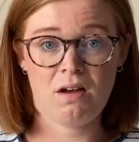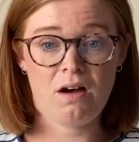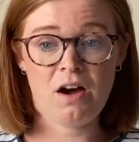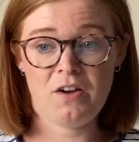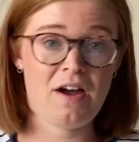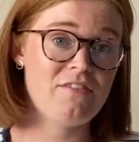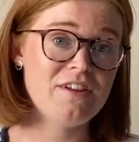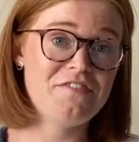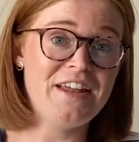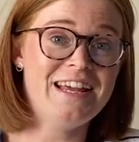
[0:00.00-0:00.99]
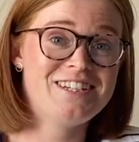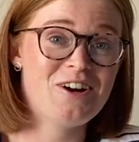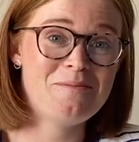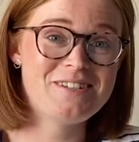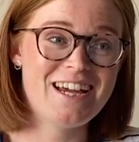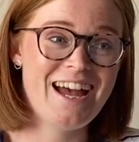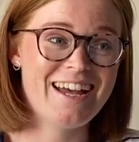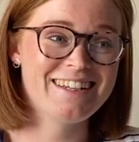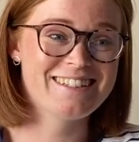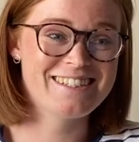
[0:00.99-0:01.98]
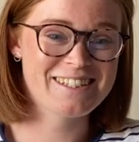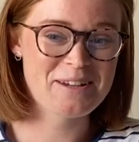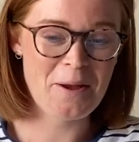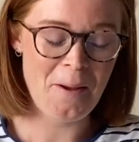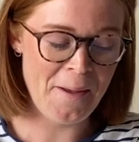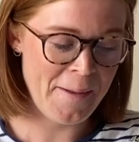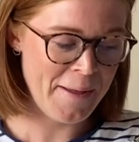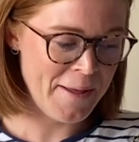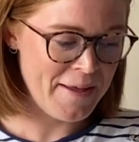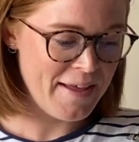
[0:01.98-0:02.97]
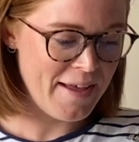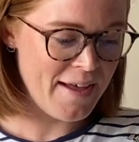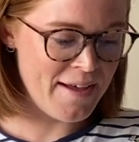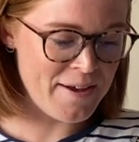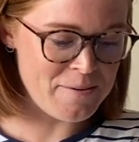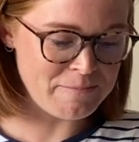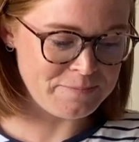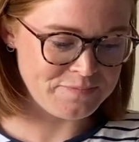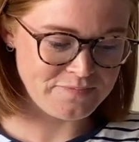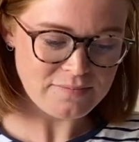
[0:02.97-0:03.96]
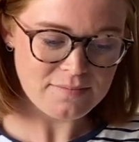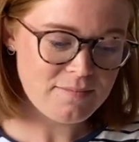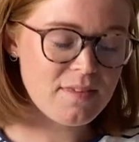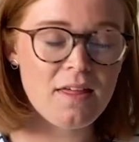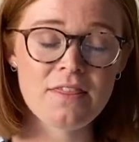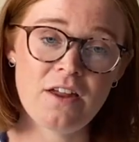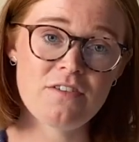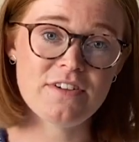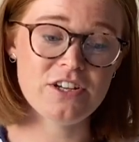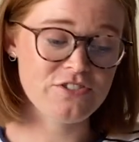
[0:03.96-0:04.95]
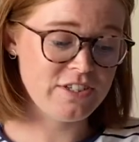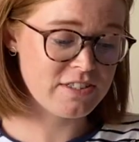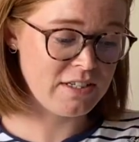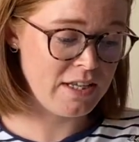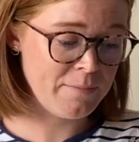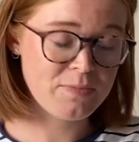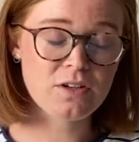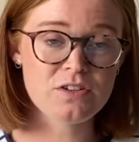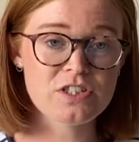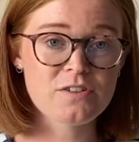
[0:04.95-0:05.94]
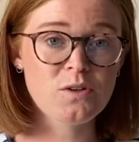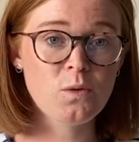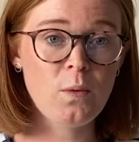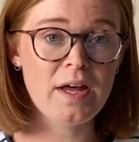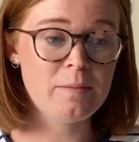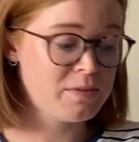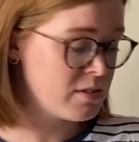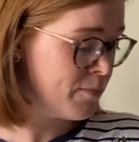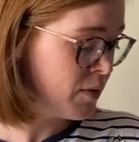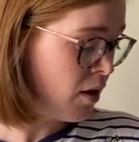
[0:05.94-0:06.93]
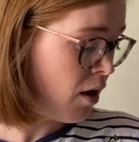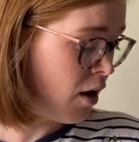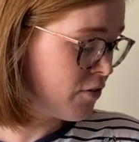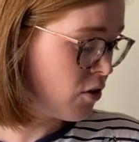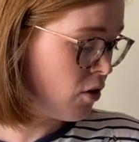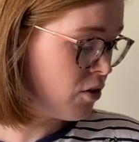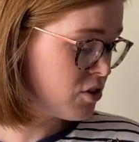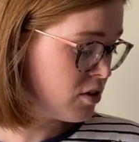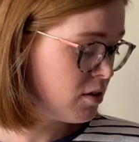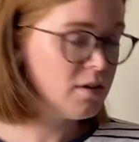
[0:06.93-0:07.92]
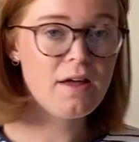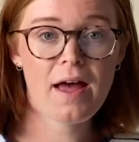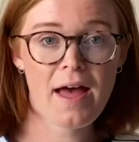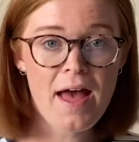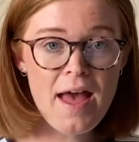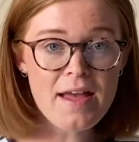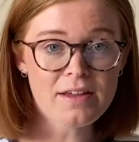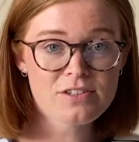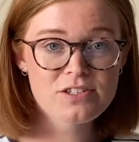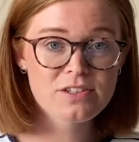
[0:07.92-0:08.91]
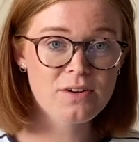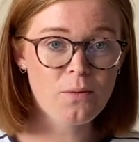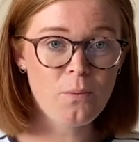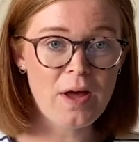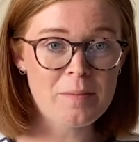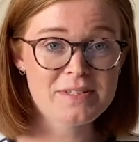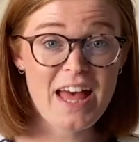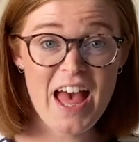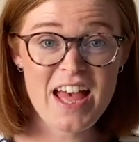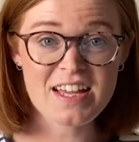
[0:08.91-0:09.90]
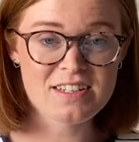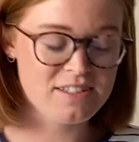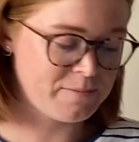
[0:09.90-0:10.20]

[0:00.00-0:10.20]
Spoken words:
I don't have any finished objects that I finished recently because they're all whips. I've got 8 whips. 8!